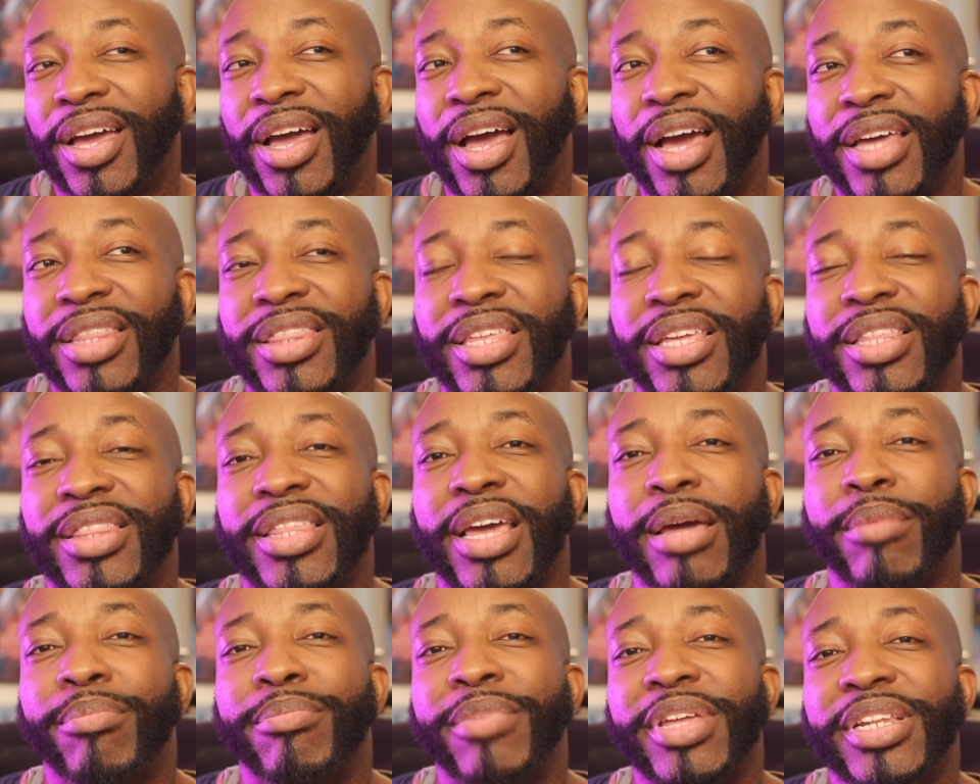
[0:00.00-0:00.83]
I think
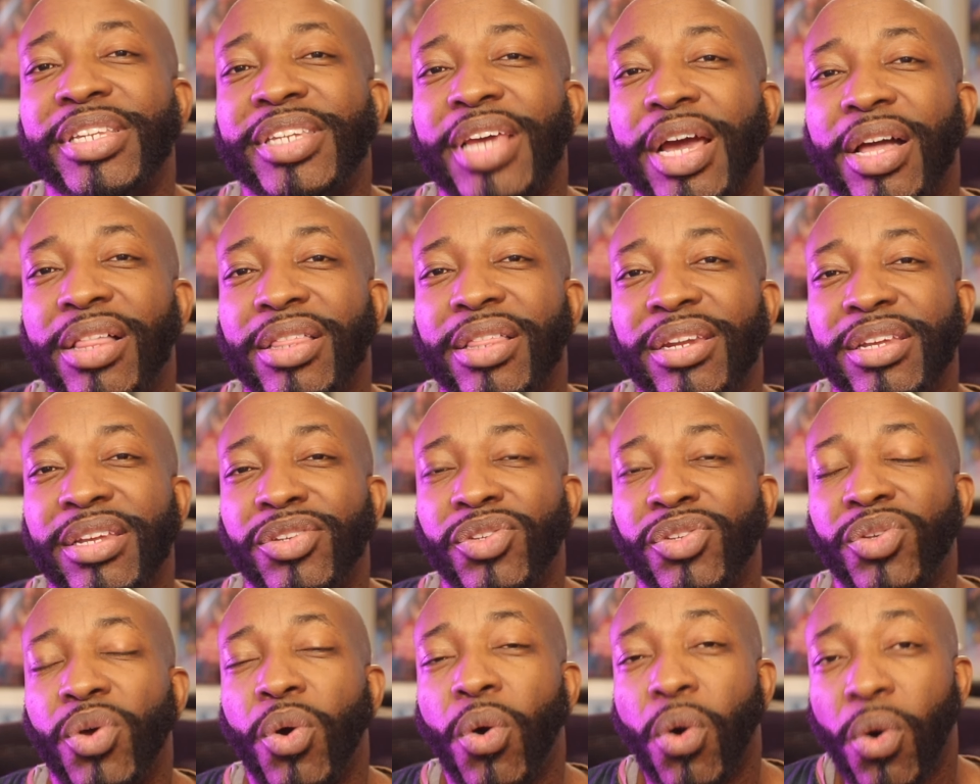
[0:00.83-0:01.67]
that mentality
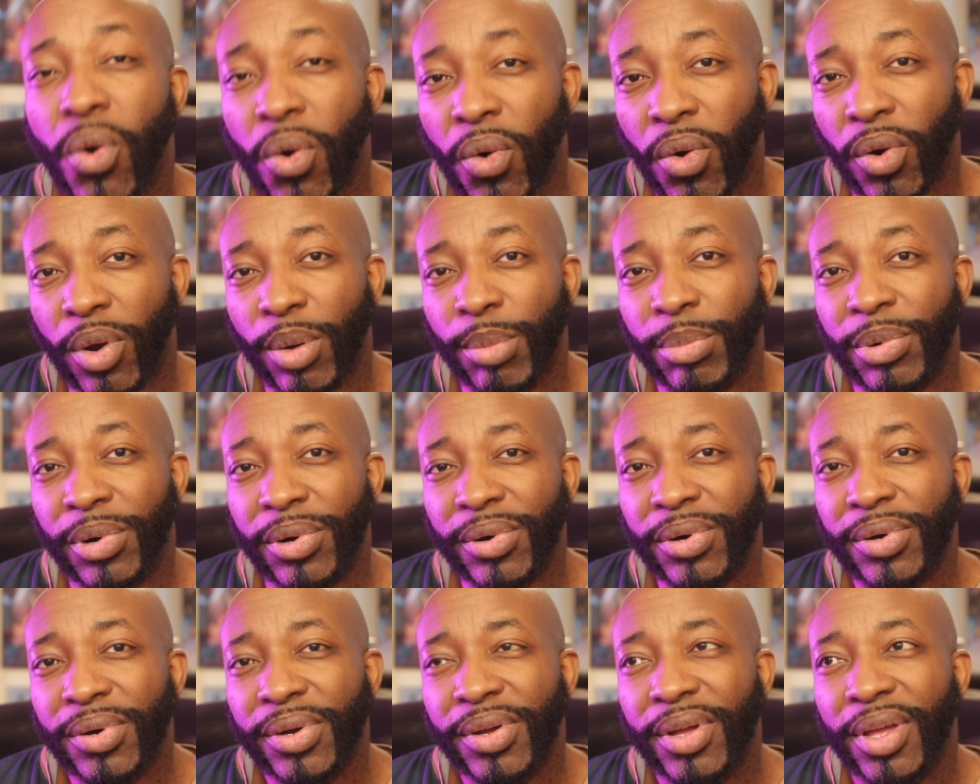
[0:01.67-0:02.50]
is
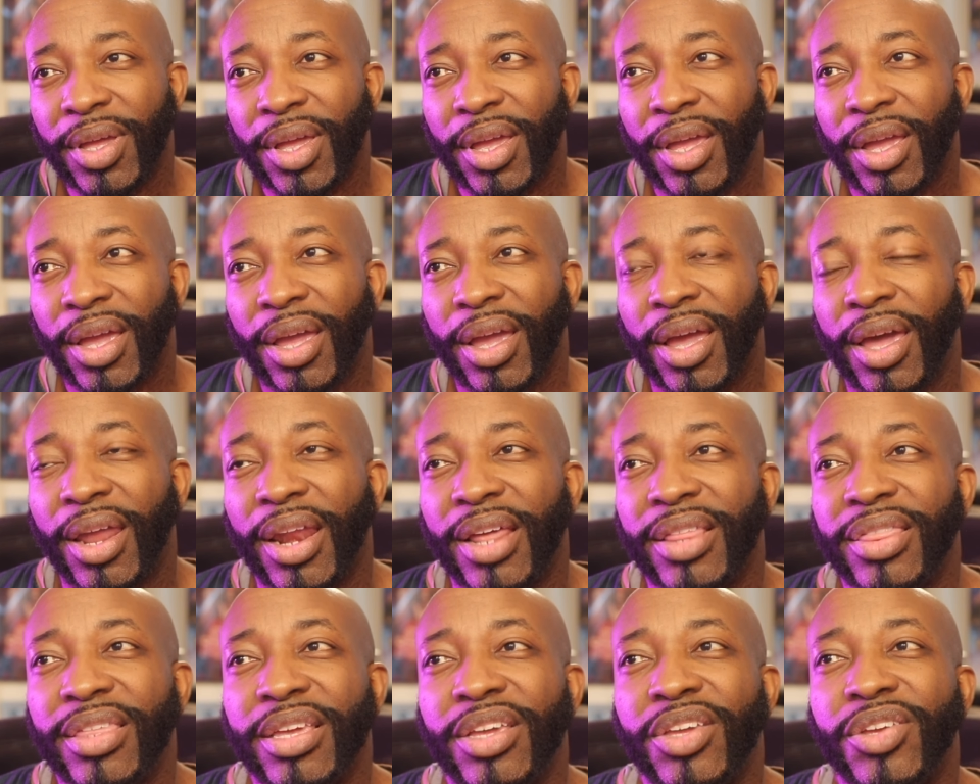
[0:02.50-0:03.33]
horrible, and
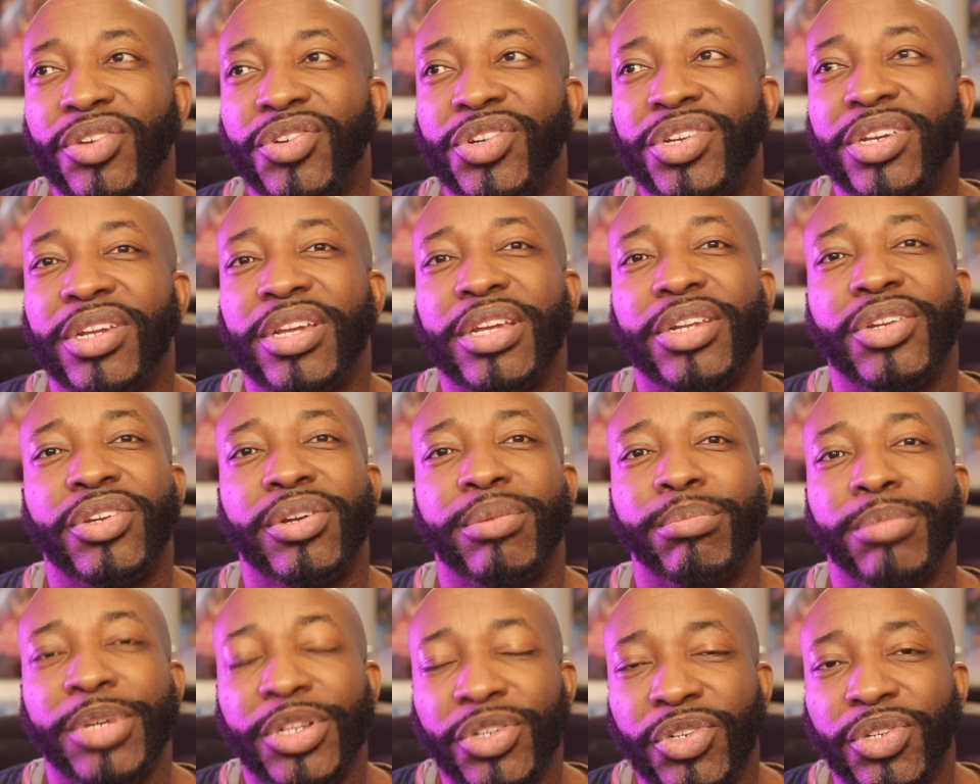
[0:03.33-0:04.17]
I think you should get your
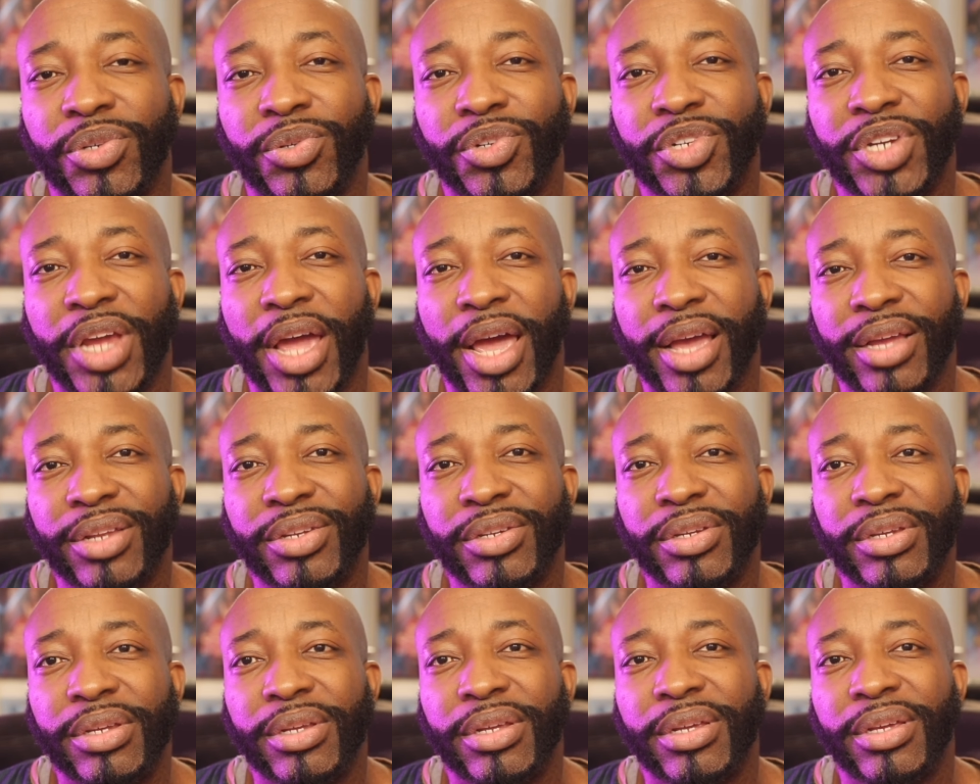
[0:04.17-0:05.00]
mental
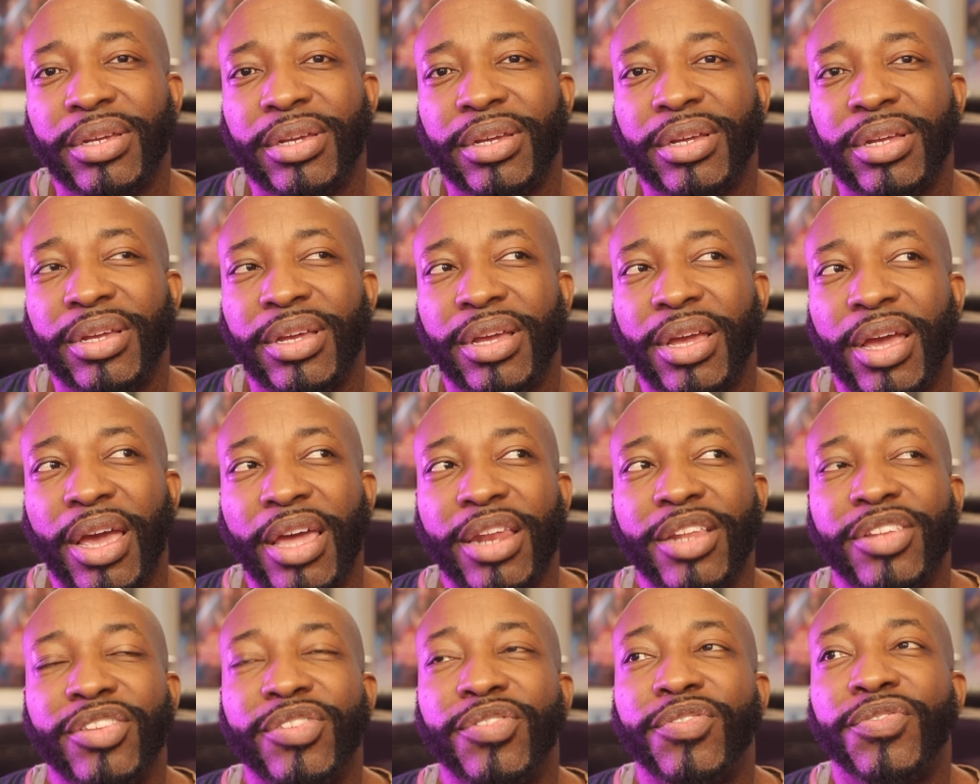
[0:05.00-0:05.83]
checked. It
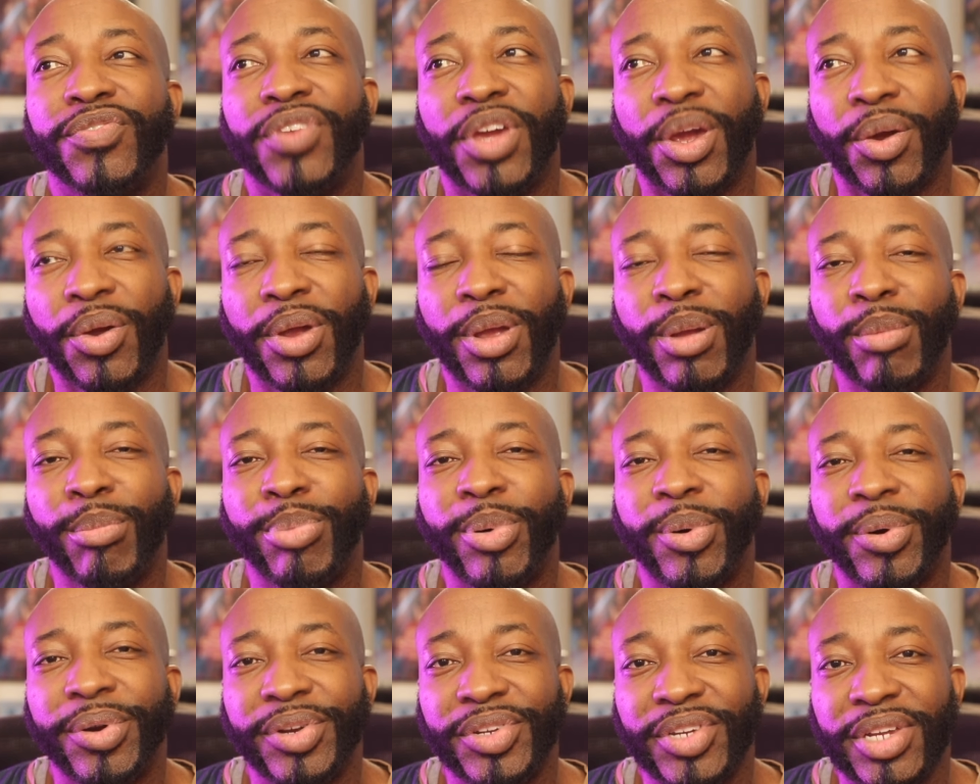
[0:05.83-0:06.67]
is very
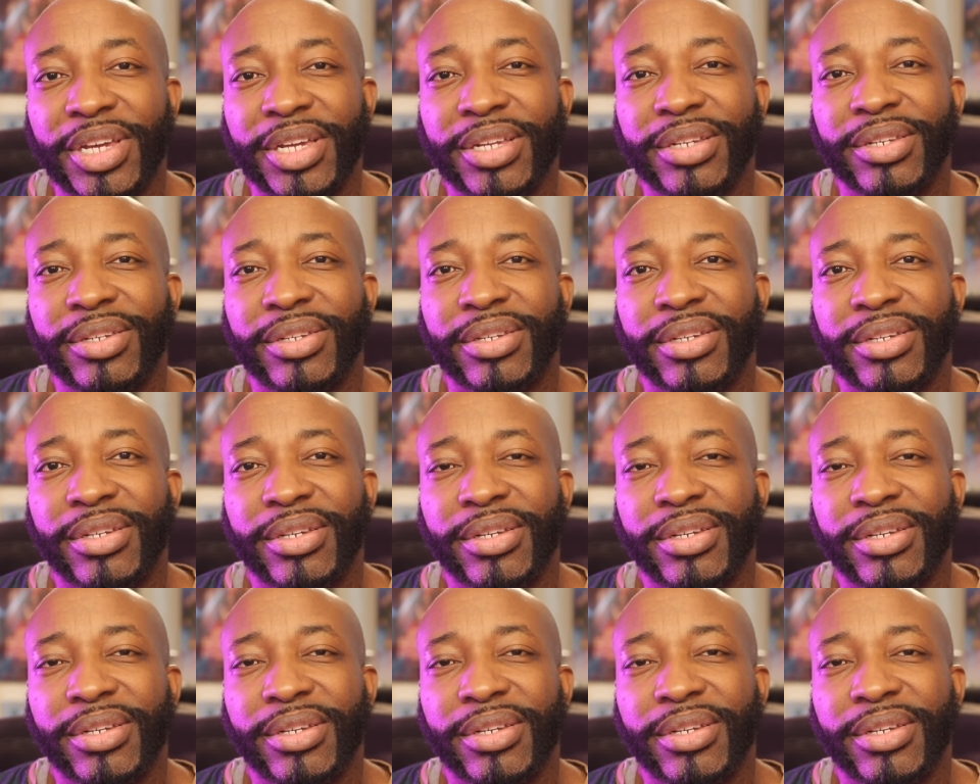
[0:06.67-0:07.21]
important